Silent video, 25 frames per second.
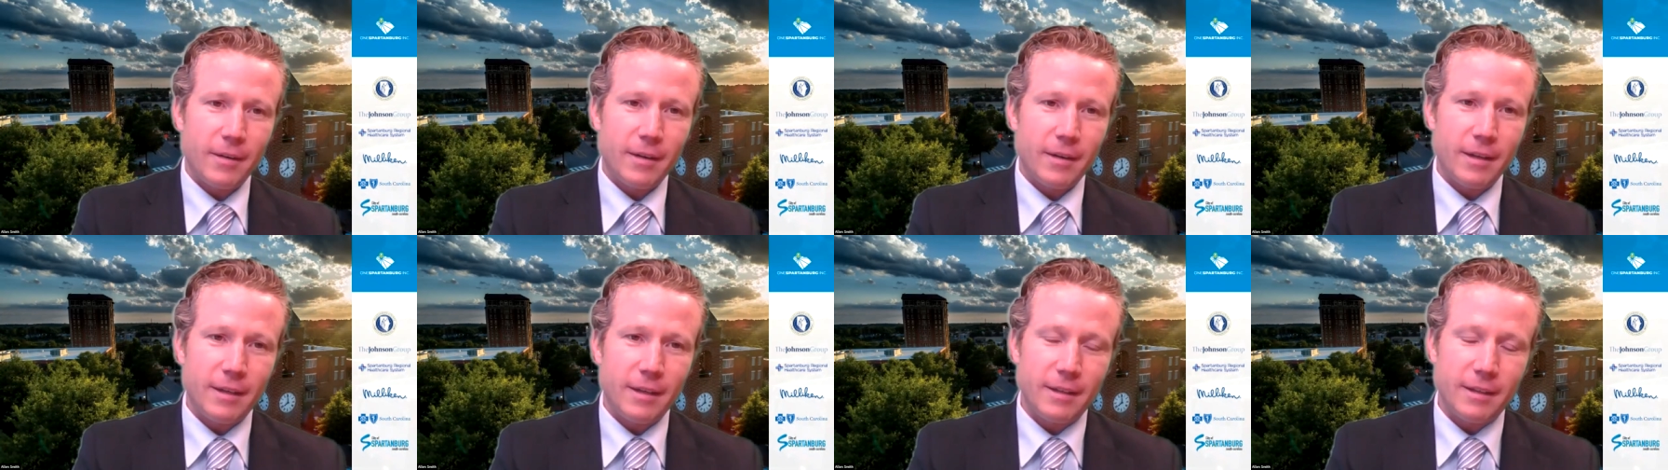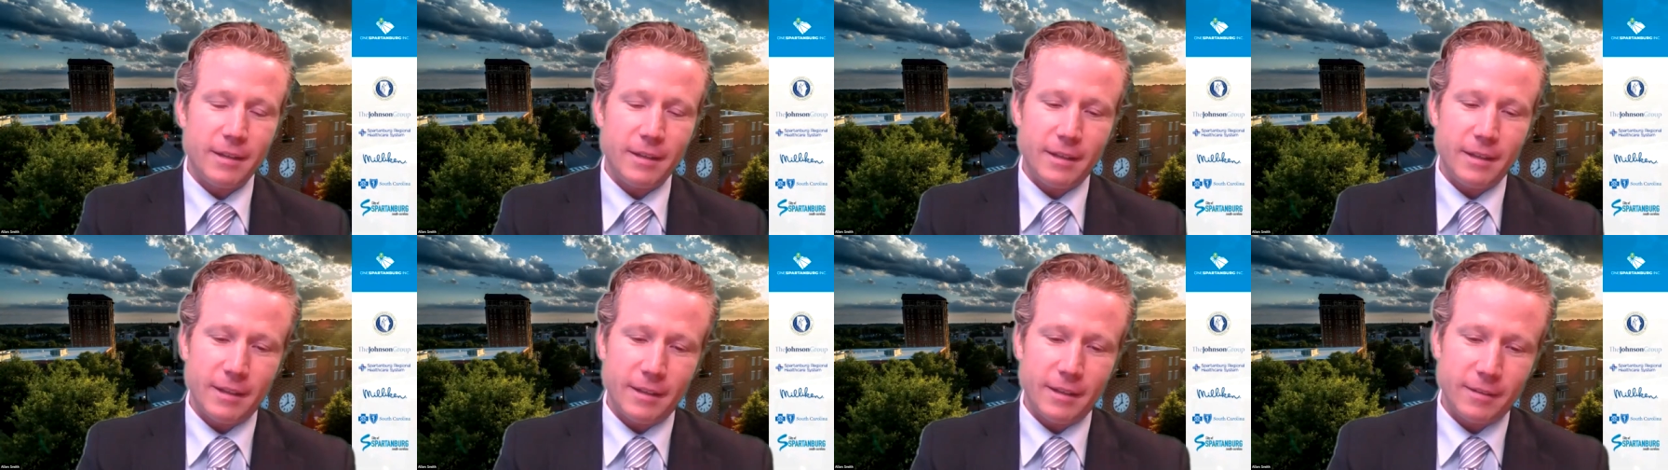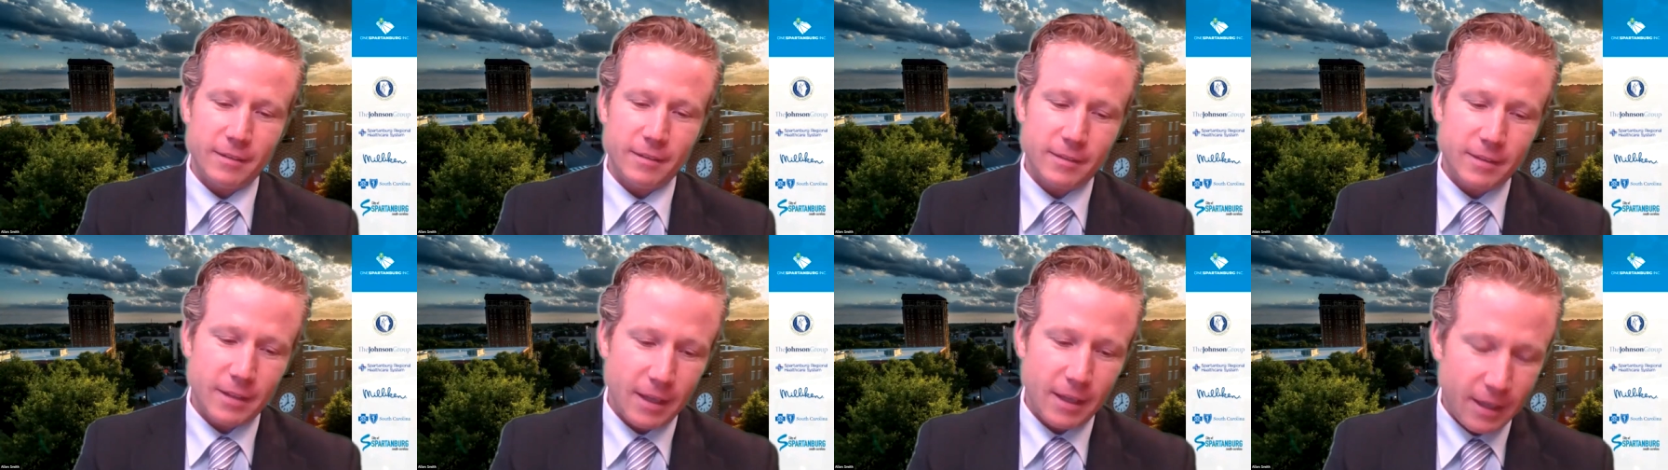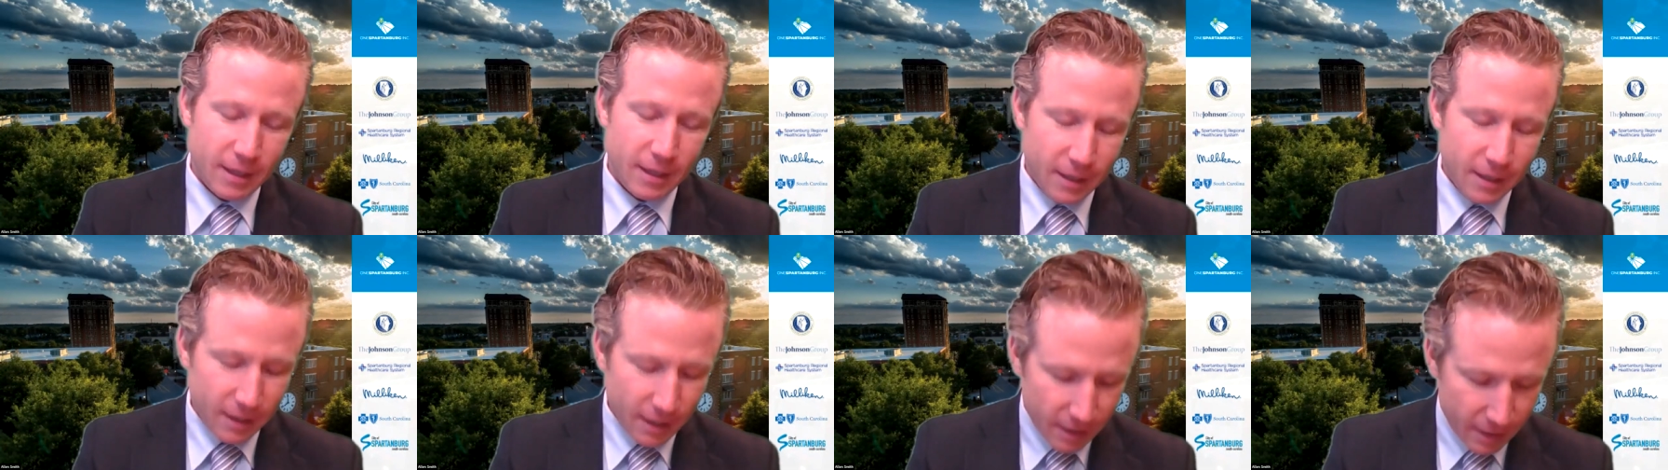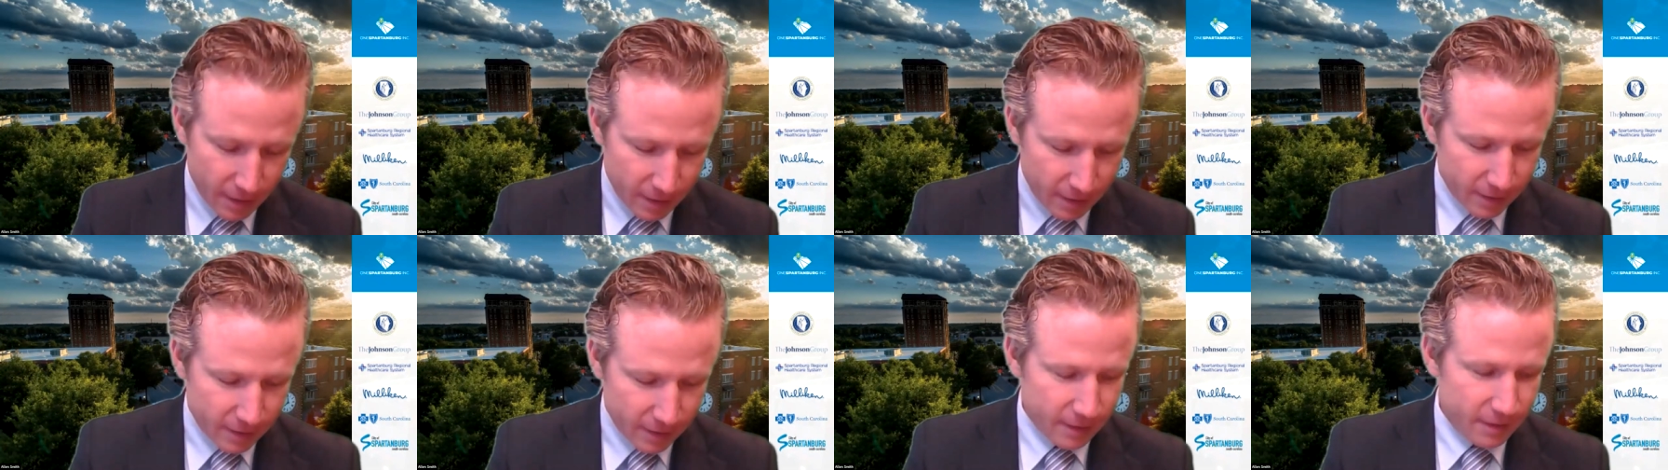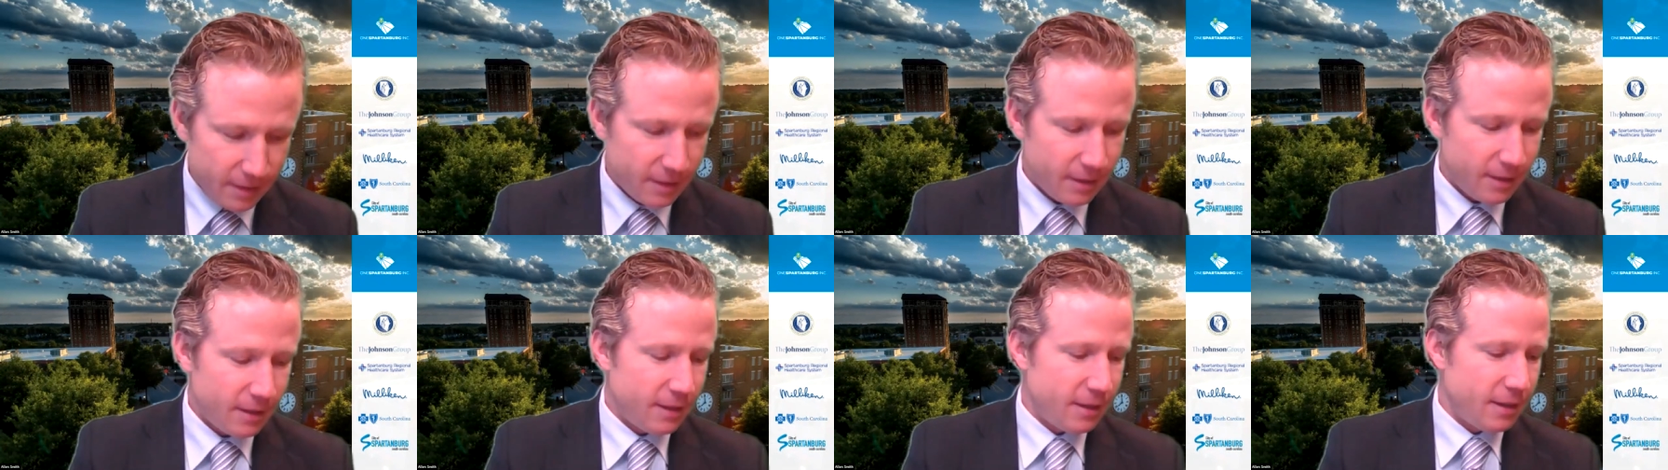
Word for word: And and thank God